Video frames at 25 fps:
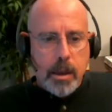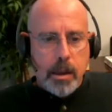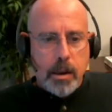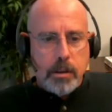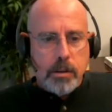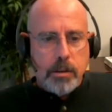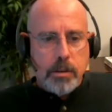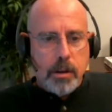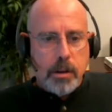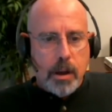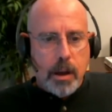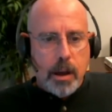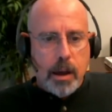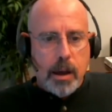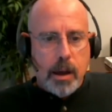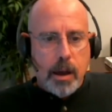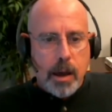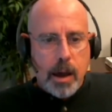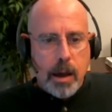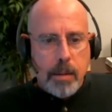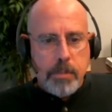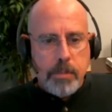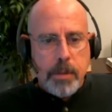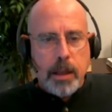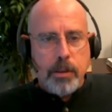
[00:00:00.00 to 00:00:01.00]

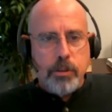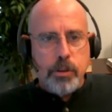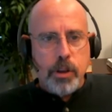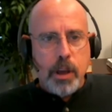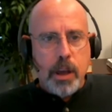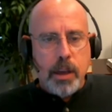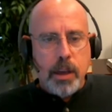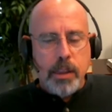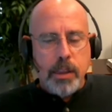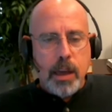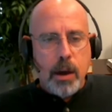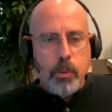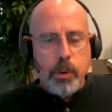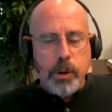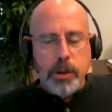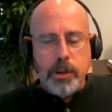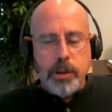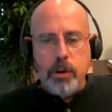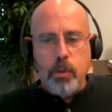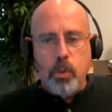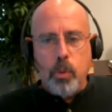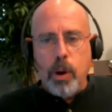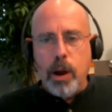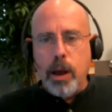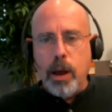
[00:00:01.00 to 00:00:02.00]
I'm not saying that we
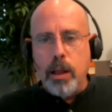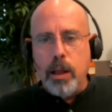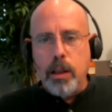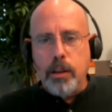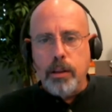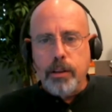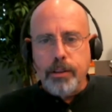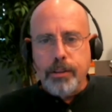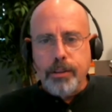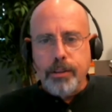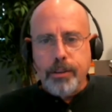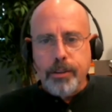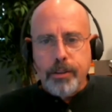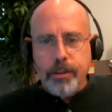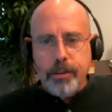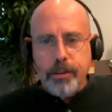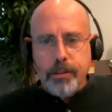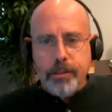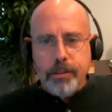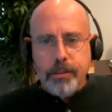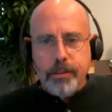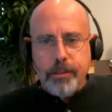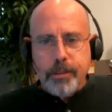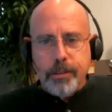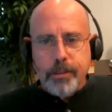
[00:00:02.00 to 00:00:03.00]
did well
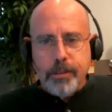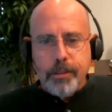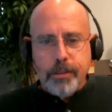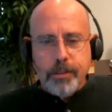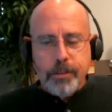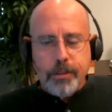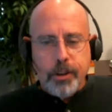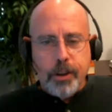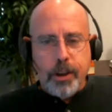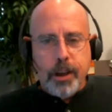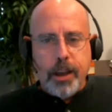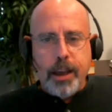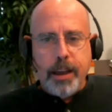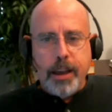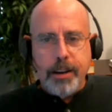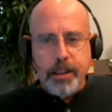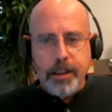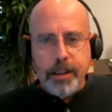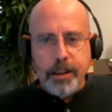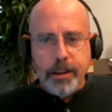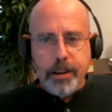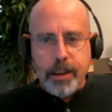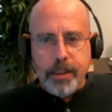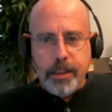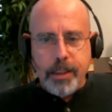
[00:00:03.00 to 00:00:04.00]
to
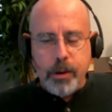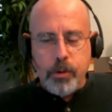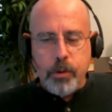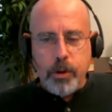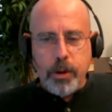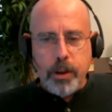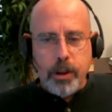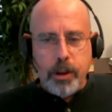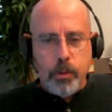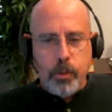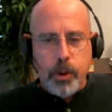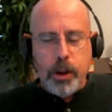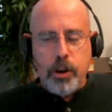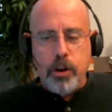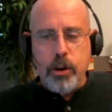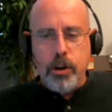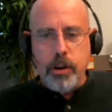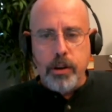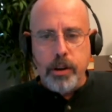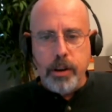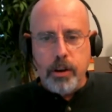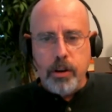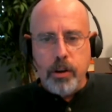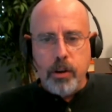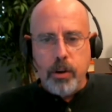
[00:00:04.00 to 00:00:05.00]
handle it. I think we could,
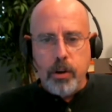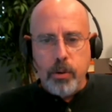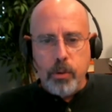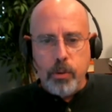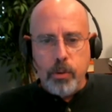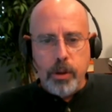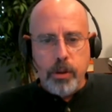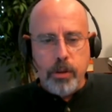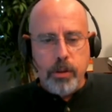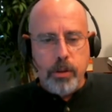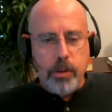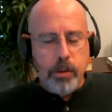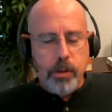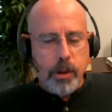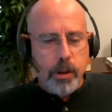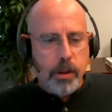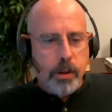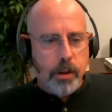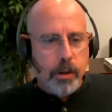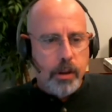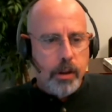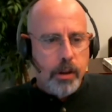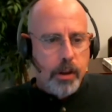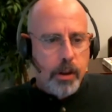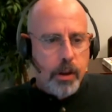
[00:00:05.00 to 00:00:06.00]
with
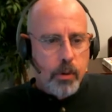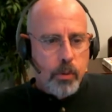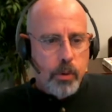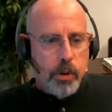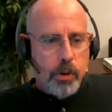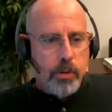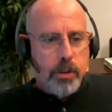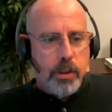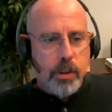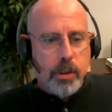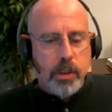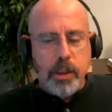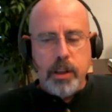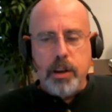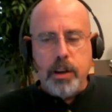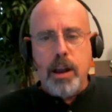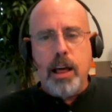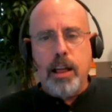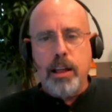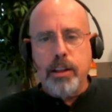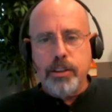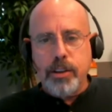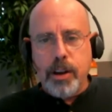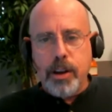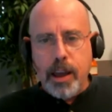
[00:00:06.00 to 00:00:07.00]
the
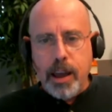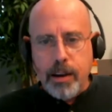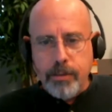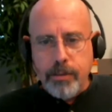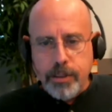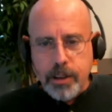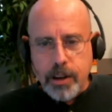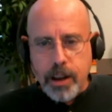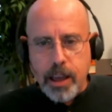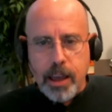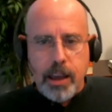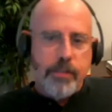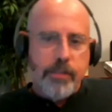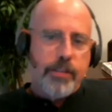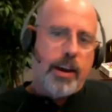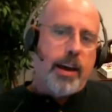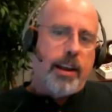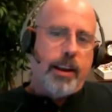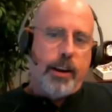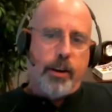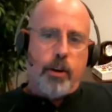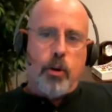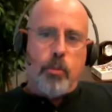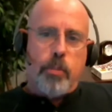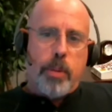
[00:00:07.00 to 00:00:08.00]
knowledge I have today, if I had
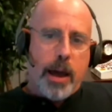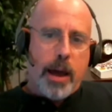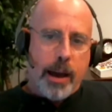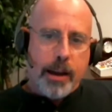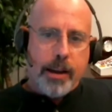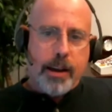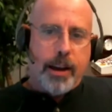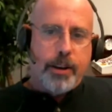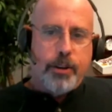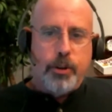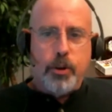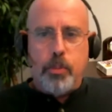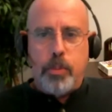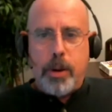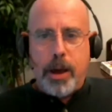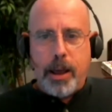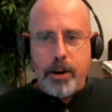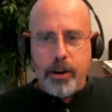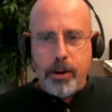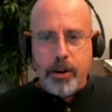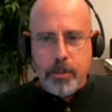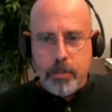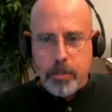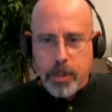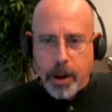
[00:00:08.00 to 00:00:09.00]
to go back, I'd do
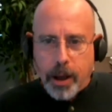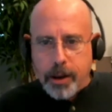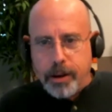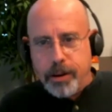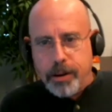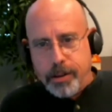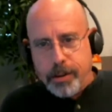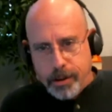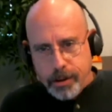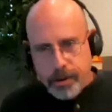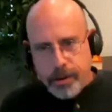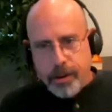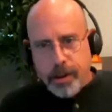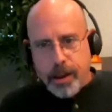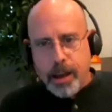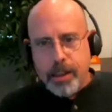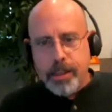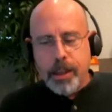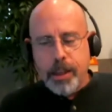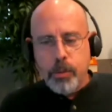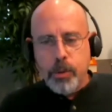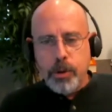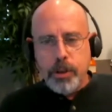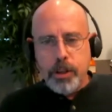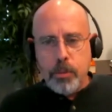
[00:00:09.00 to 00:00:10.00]
better. But I
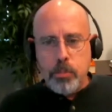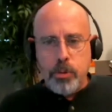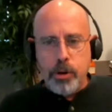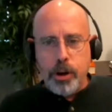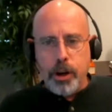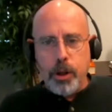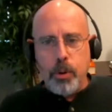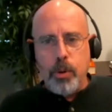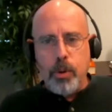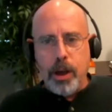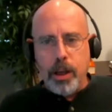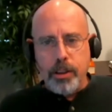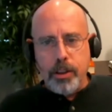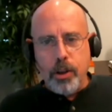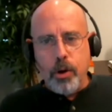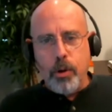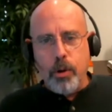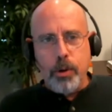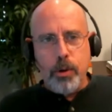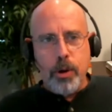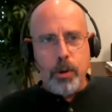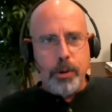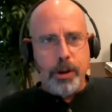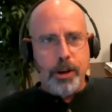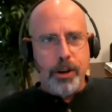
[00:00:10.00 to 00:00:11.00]
think we did pretty well
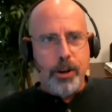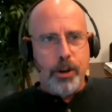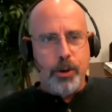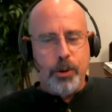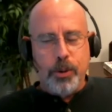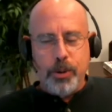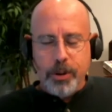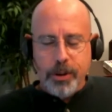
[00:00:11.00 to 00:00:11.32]
knowing what we knew.